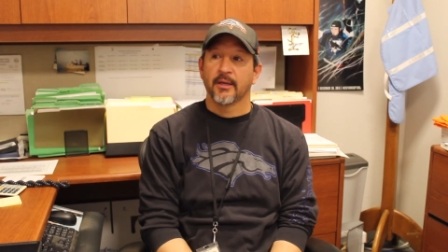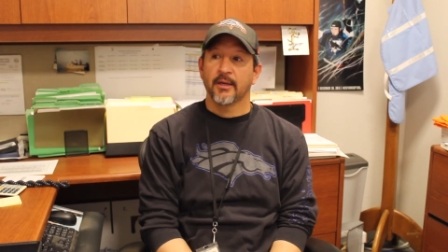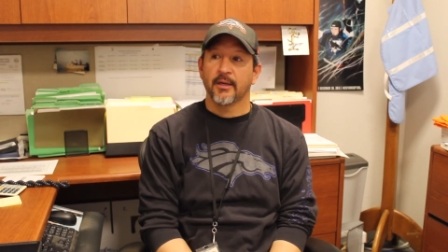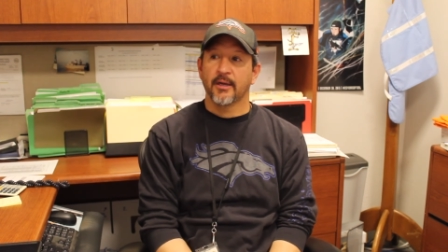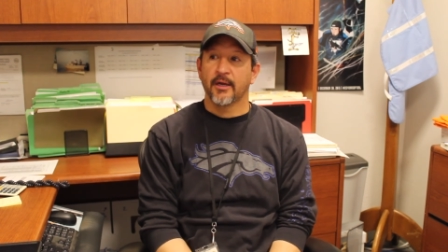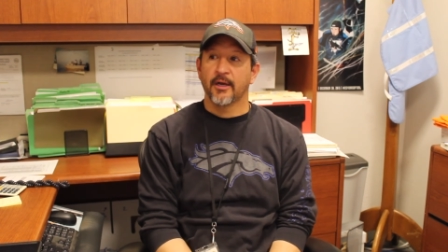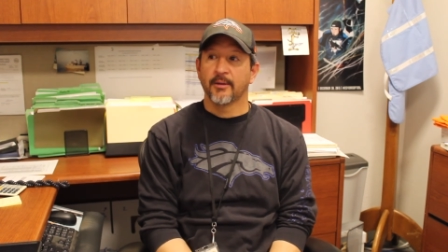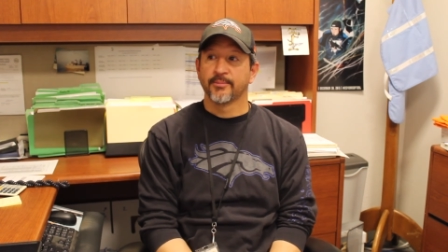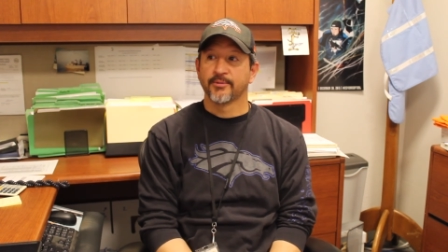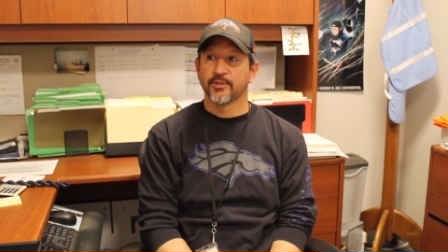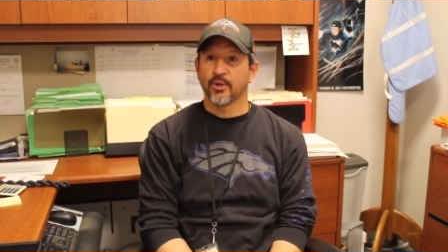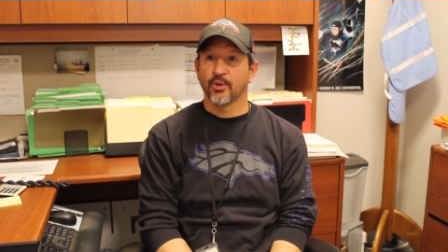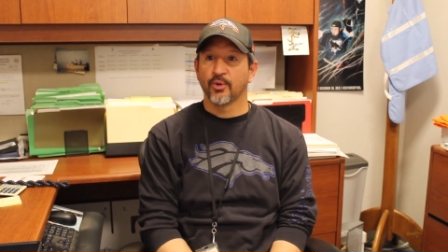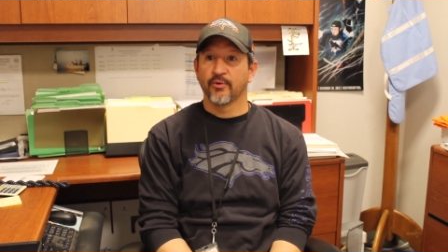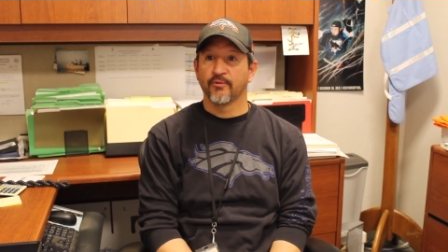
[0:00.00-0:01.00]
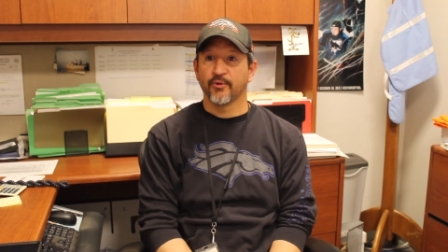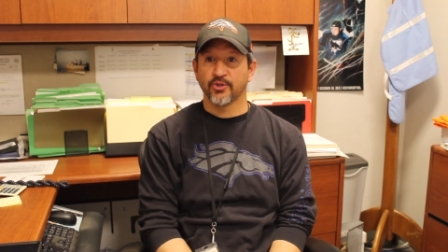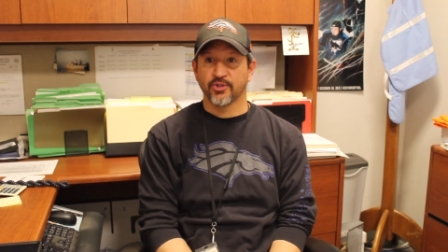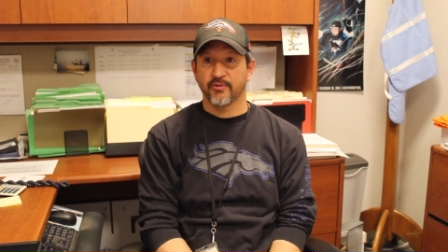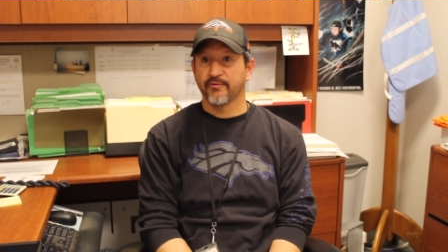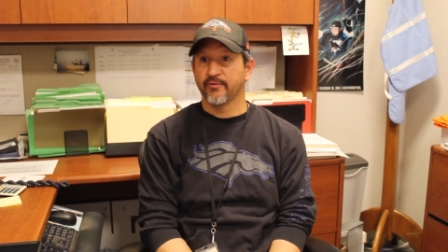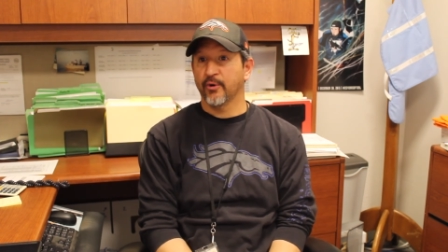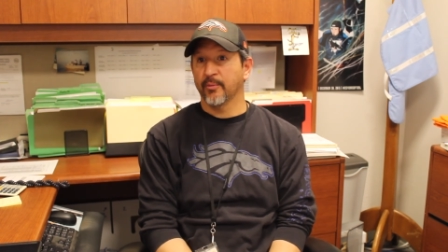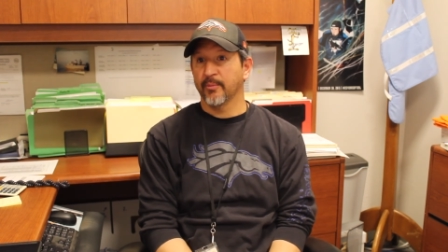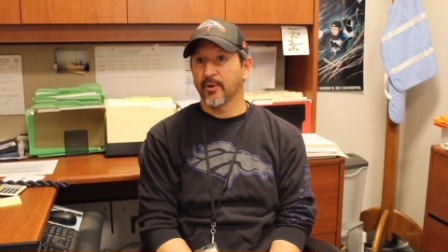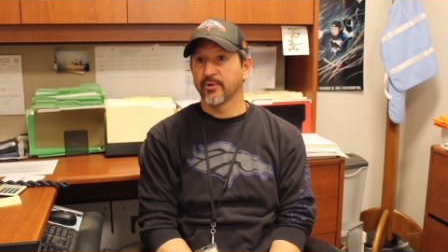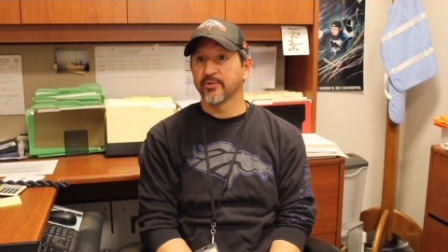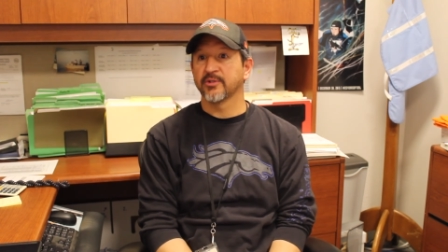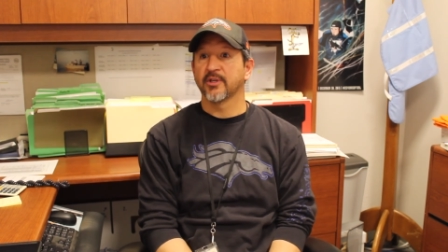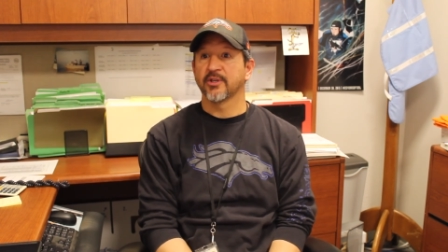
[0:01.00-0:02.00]
Uh, so first and
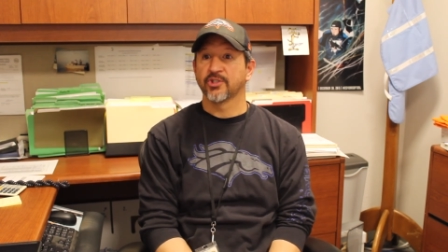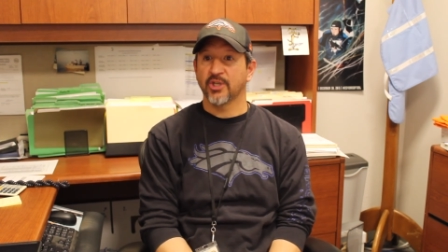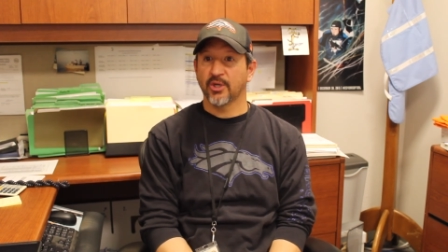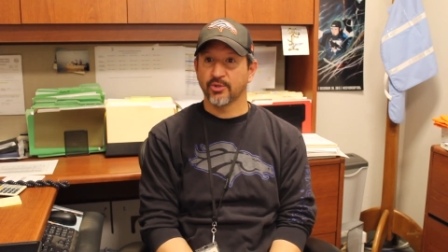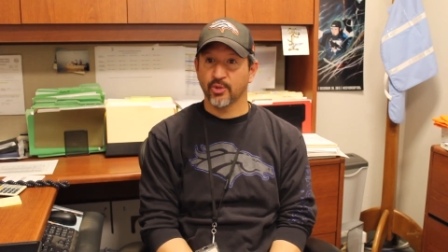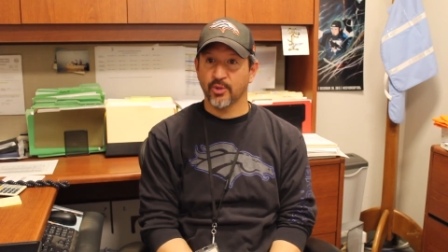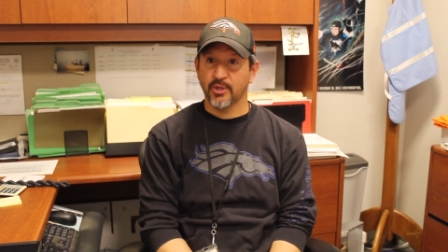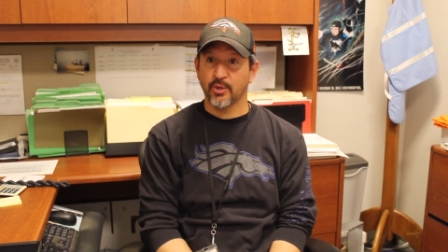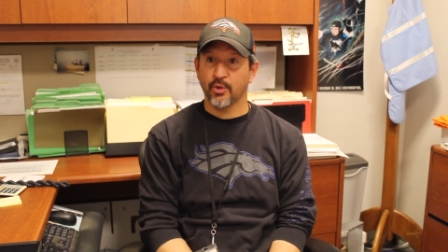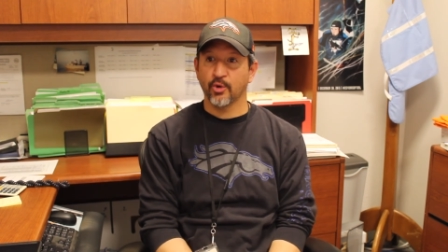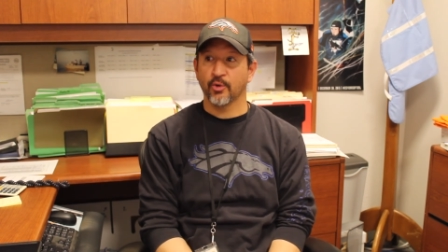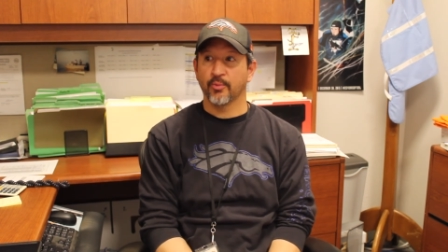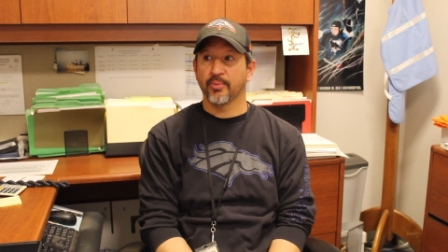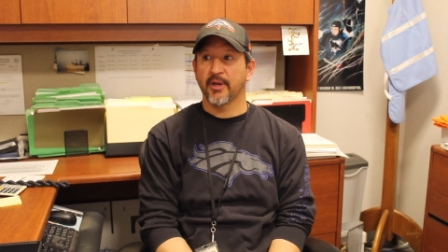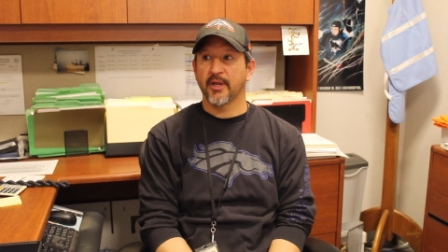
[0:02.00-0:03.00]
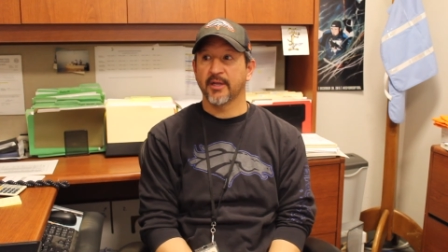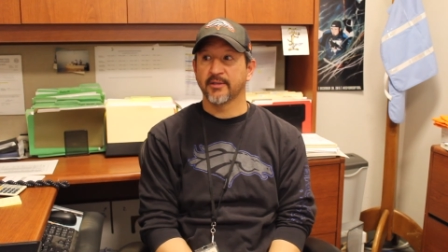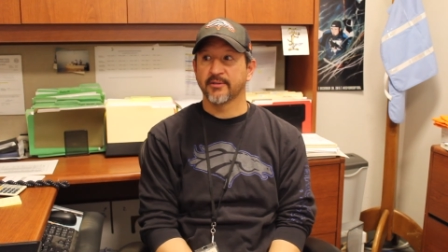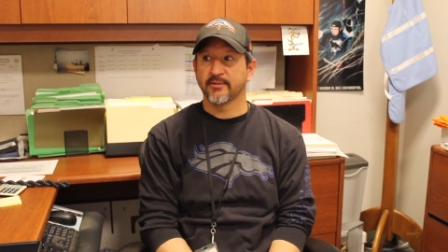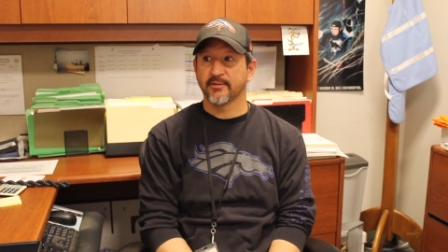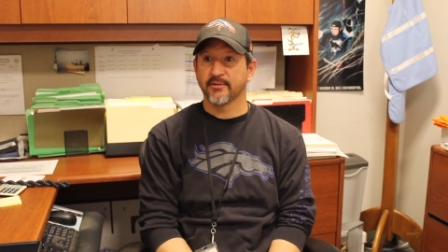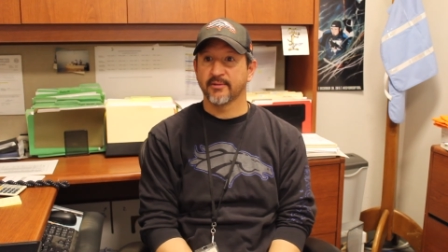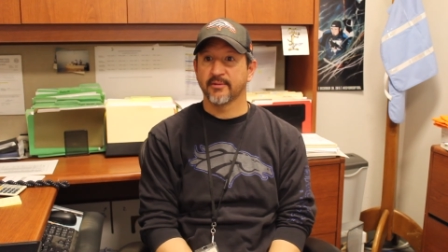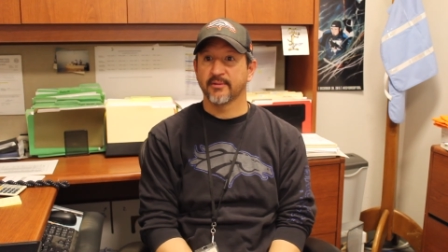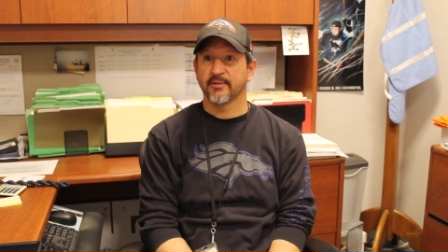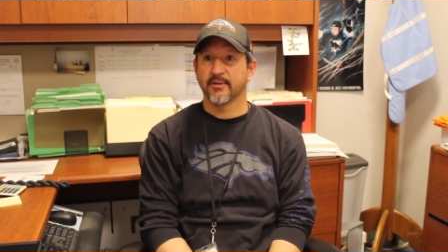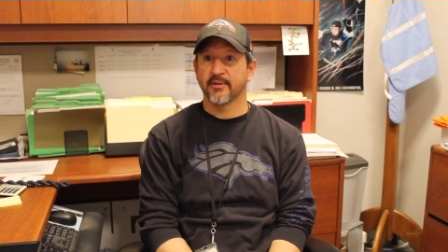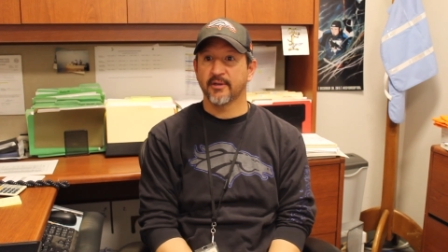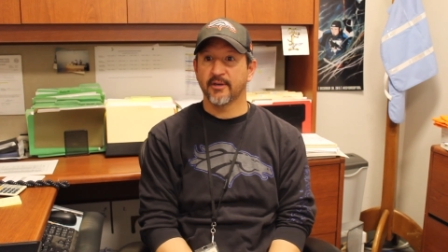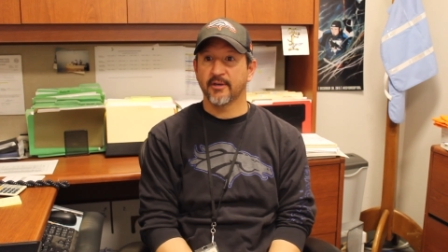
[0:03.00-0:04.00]
foremost, the shelter in order place
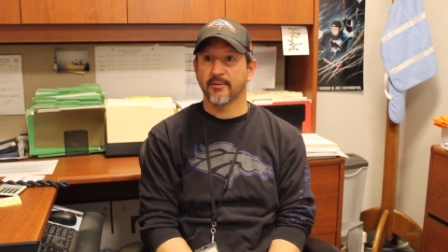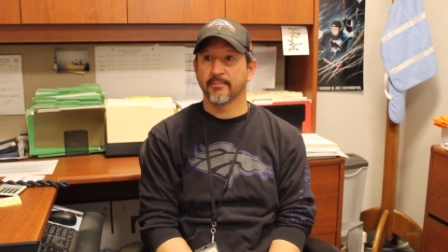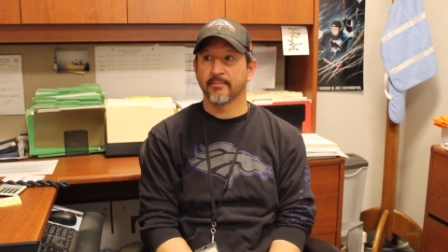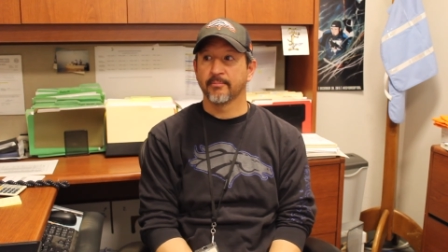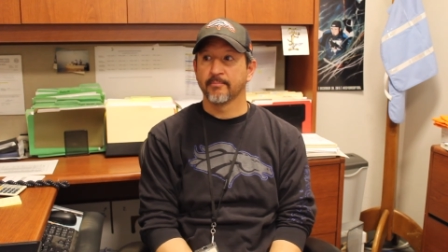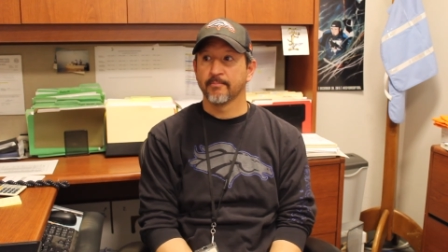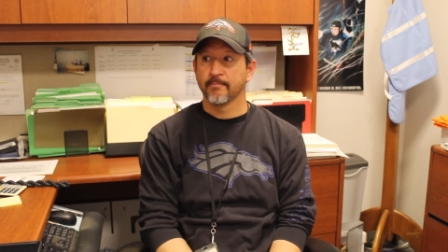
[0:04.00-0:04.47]
um,